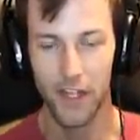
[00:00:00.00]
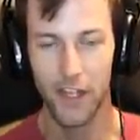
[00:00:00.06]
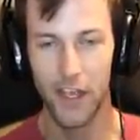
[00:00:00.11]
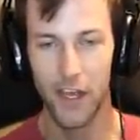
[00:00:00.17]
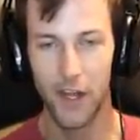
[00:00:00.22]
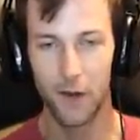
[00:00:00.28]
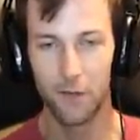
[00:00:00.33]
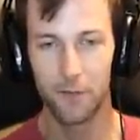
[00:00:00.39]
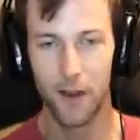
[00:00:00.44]

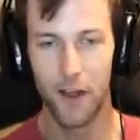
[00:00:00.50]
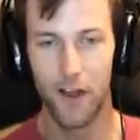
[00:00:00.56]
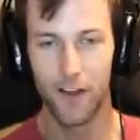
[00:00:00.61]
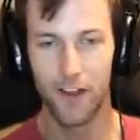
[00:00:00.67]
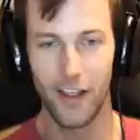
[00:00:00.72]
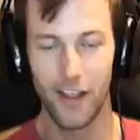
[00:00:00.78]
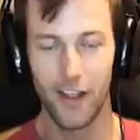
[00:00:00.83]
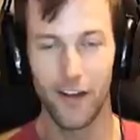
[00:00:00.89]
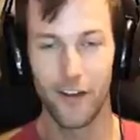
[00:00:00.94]
Get him,
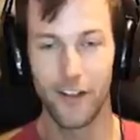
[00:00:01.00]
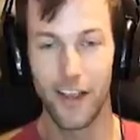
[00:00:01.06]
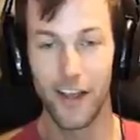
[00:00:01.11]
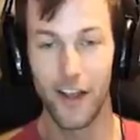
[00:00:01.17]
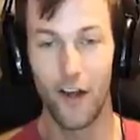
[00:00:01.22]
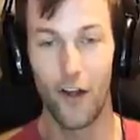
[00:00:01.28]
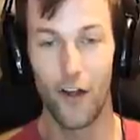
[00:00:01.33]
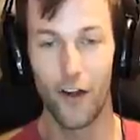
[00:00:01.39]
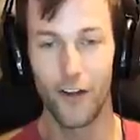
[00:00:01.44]
Doggy, or
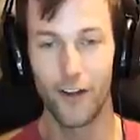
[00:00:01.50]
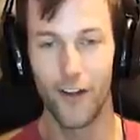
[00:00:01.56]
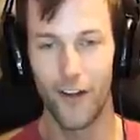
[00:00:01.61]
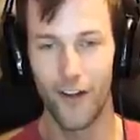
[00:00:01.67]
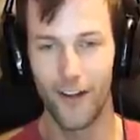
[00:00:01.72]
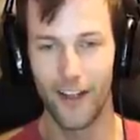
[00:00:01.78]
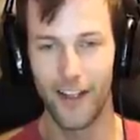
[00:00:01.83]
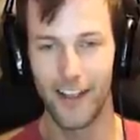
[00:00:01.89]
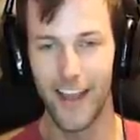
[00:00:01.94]
get her,
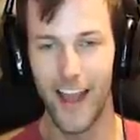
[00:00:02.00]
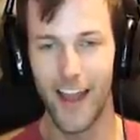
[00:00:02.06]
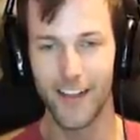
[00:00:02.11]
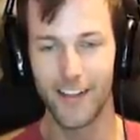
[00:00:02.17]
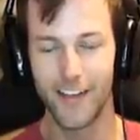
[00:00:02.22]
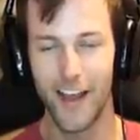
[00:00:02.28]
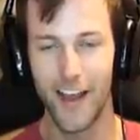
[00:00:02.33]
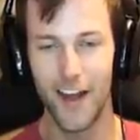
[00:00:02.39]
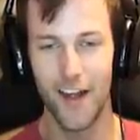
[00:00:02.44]
Doggy.
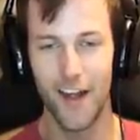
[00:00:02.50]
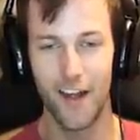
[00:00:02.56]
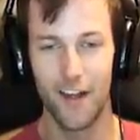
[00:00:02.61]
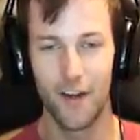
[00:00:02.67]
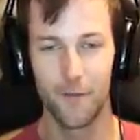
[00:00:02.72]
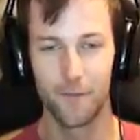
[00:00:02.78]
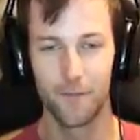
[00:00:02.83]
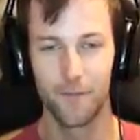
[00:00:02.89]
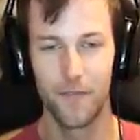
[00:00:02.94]
Yes, hit
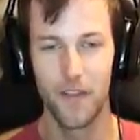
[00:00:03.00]
her.